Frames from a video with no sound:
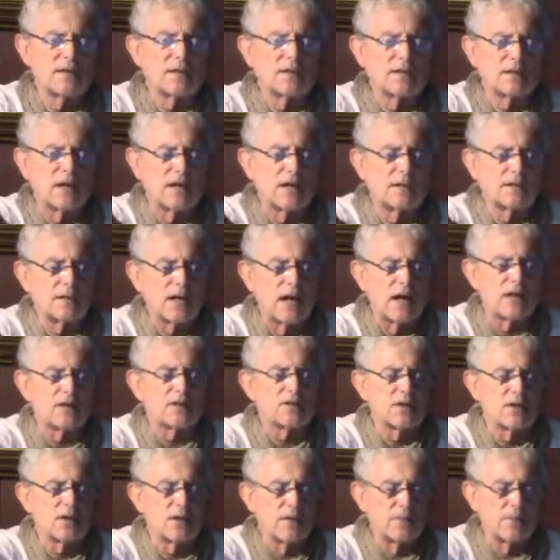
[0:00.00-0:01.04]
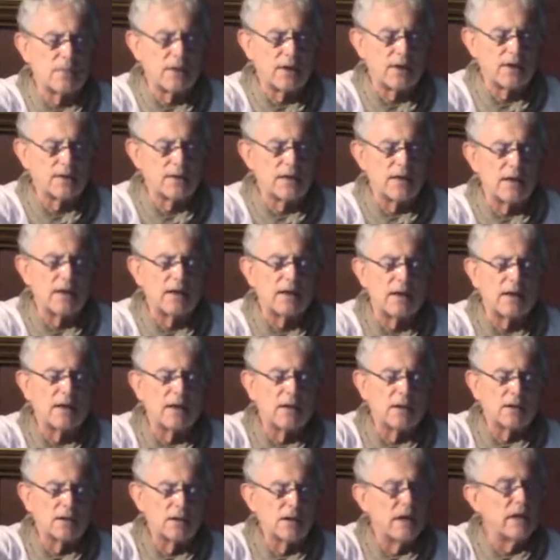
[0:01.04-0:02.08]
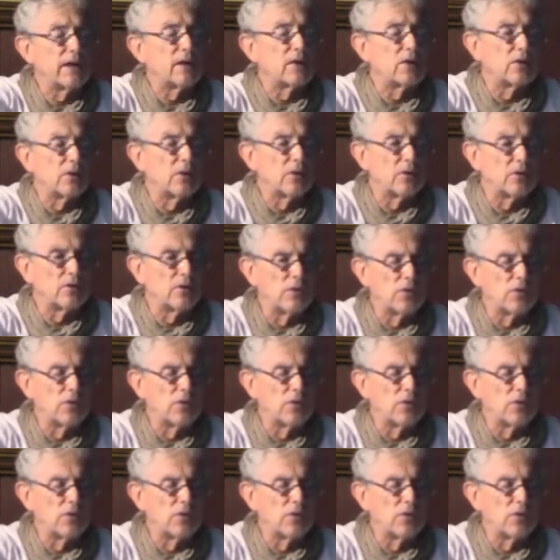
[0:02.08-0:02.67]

it's an intoxicant, but it's not liquor,